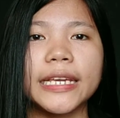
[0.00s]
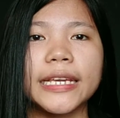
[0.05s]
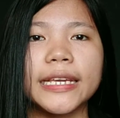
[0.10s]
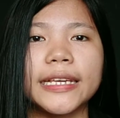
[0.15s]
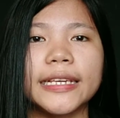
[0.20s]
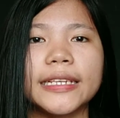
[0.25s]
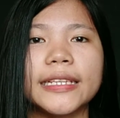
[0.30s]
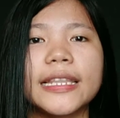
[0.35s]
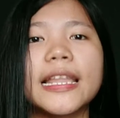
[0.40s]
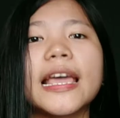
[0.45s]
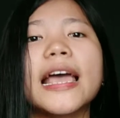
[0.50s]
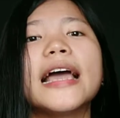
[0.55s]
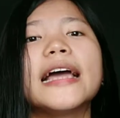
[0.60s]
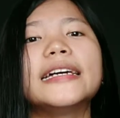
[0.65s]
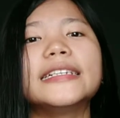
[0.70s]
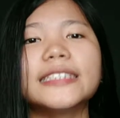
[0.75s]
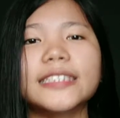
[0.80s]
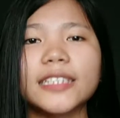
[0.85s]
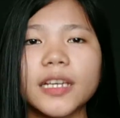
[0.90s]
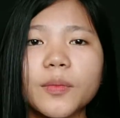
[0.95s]
in
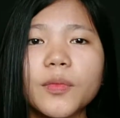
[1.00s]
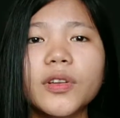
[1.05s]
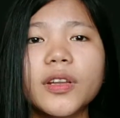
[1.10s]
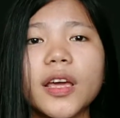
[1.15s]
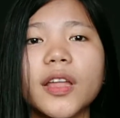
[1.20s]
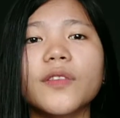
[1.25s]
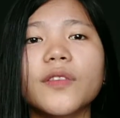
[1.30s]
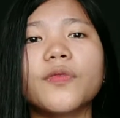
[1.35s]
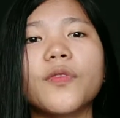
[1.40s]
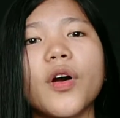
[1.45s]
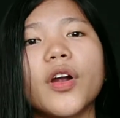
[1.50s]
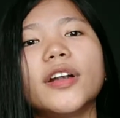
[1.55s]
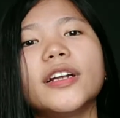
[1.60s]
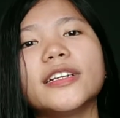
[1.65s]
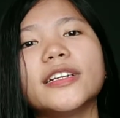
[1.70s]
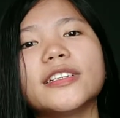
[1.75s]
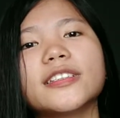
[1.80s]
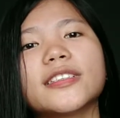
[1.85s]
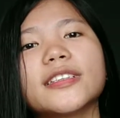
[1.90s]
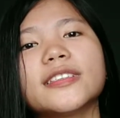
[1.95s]
Tabunan
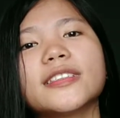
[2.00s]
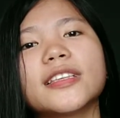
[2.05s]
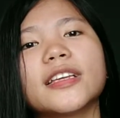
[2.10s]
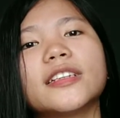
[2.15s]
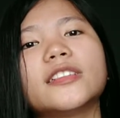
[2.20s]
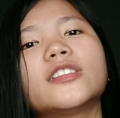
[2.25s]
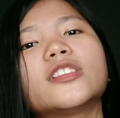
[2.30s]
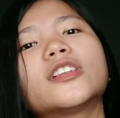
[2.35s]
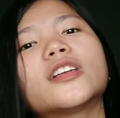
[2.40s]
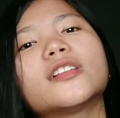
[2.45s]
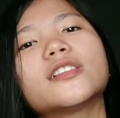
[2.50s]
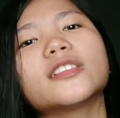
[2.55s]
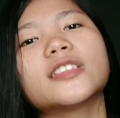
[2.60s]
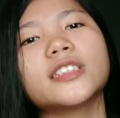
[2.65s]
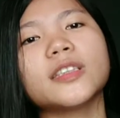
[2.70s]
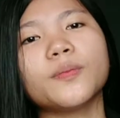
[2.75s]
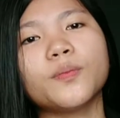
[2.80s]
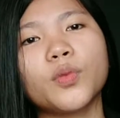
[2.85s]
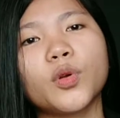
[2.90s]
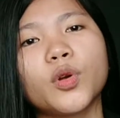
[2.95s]
Forest in Central
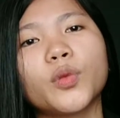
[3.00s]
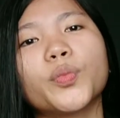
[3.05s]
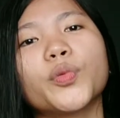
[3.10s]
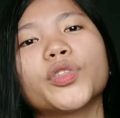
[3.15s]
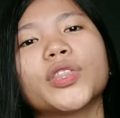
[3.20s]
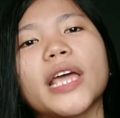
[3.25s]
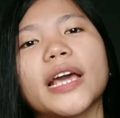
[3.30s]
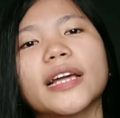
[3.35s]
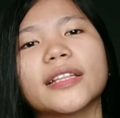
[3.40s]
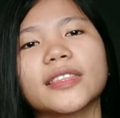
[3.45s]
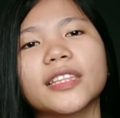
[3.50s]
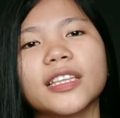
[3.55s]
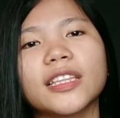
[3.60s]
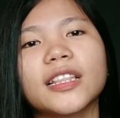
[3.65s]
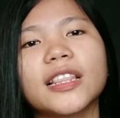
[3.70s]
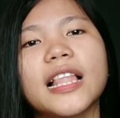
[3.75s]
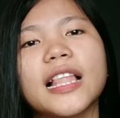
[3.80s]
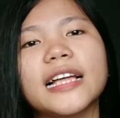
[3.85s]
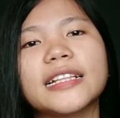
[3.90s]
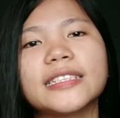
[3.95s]
Cebu
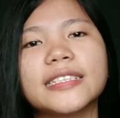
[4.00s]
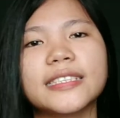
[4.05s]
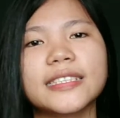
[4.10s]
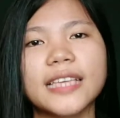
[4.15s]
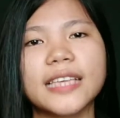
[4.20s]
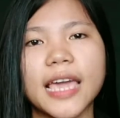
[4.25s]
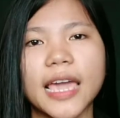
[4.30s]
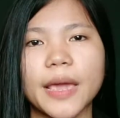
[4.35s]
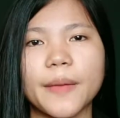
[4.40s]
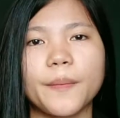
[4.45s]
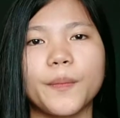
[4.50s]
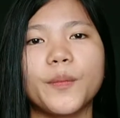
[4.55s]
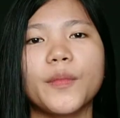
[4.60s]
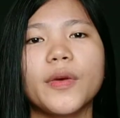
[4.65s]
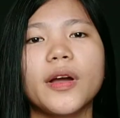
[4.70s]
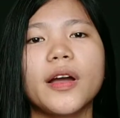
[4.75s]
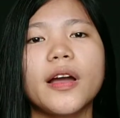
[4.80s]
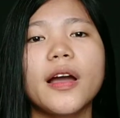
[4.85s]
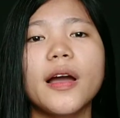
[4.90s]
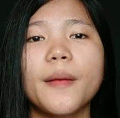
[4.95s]
Protected Landscape,
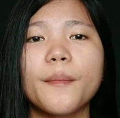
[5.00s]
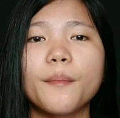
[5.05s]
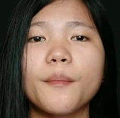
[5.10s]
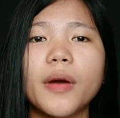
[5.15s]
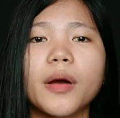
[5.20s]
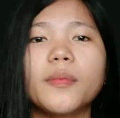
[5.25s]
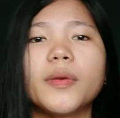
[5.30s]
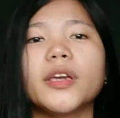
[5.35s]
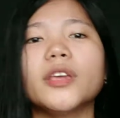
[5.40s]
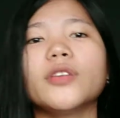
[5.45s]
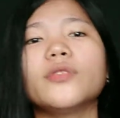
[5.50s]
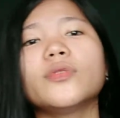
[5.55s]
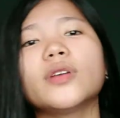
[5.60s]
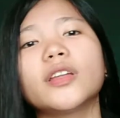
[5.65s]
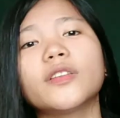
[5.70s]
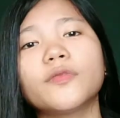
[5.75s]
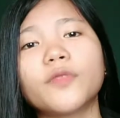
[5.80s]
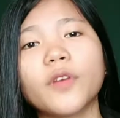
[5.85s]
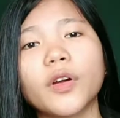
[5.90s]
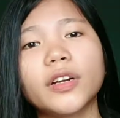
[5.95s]

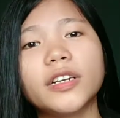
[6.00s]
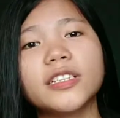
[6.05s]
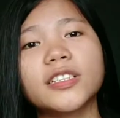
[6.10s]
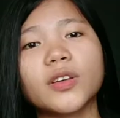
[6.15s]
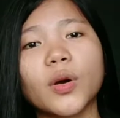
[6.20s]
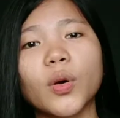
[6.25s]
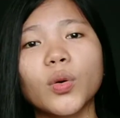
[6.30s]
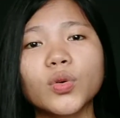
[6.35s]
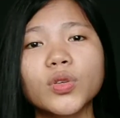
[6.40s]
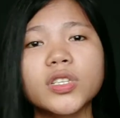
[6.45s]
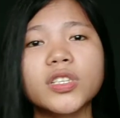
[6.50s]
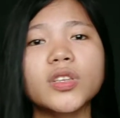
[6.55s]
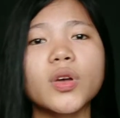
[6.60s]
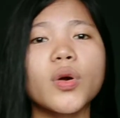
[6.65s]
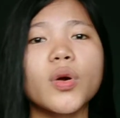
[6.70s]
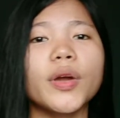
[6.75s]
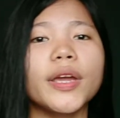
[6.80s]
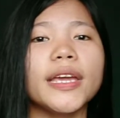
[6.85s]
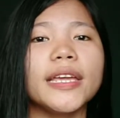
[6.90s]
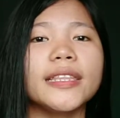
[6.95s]
Babayungan Forest
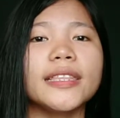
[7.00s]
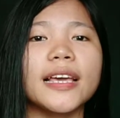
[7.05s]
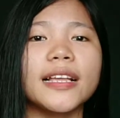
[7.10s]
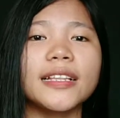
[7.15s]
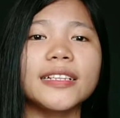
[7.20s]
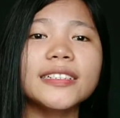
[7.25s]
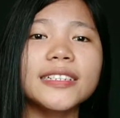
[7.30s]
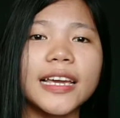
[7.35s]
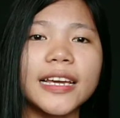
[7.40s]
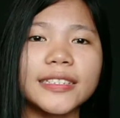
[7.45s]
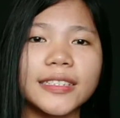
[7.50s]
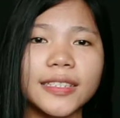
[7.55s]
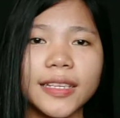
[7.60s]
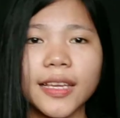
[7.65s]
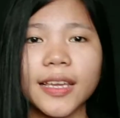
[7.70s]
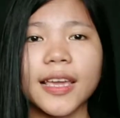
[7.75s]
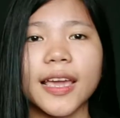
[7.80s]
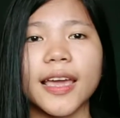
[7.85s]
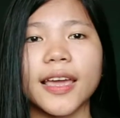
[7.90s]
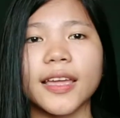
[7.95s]
also in
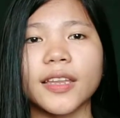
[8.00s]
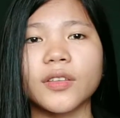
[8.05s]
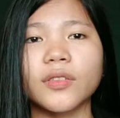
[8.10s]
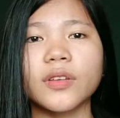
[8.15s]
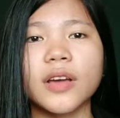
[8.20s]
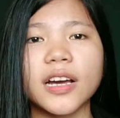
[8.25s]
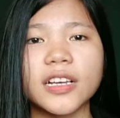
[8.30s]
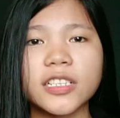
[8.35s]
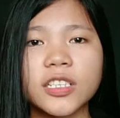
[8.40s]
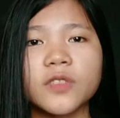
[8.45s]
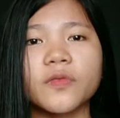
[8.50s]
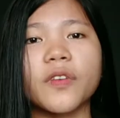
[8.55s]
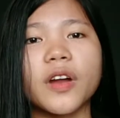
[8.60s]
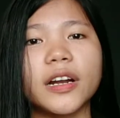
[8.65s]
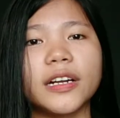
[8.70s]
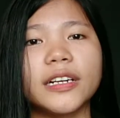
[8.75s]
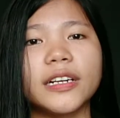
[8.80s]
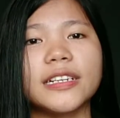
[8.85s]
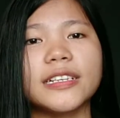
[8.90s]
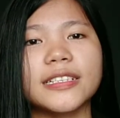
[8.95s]
Dalagete, and Nugas
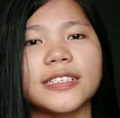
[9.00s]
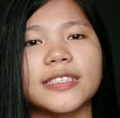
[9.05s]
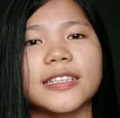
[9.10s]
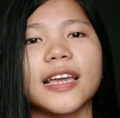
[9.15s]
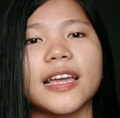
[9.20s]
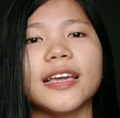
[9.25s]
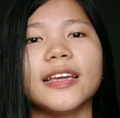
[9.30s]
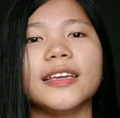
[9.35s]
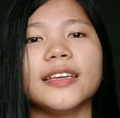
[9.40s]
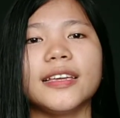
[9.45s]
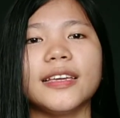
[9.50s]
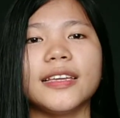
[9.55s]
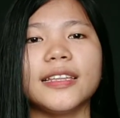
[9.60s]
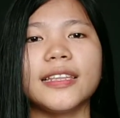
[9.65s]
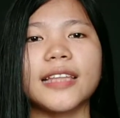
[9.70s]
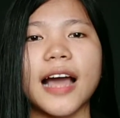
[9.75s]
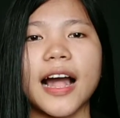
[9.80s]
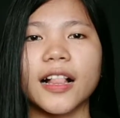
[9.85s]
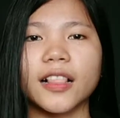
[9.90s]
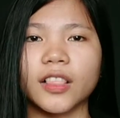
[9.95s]
Forest
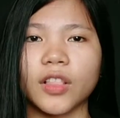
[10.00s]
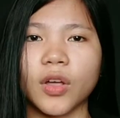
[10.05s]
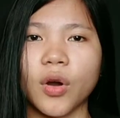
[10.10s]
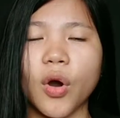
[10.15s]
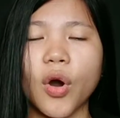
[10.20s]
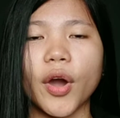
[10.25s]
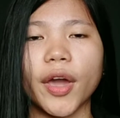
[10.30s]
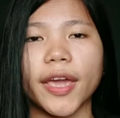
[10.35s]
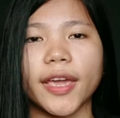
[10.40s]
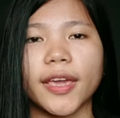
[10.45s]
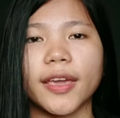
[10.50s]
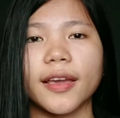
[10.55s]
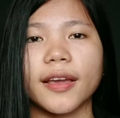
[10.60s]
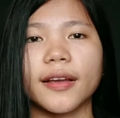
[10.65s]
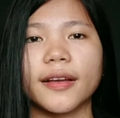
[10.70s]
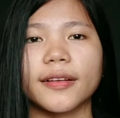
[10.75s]
in Alcoy.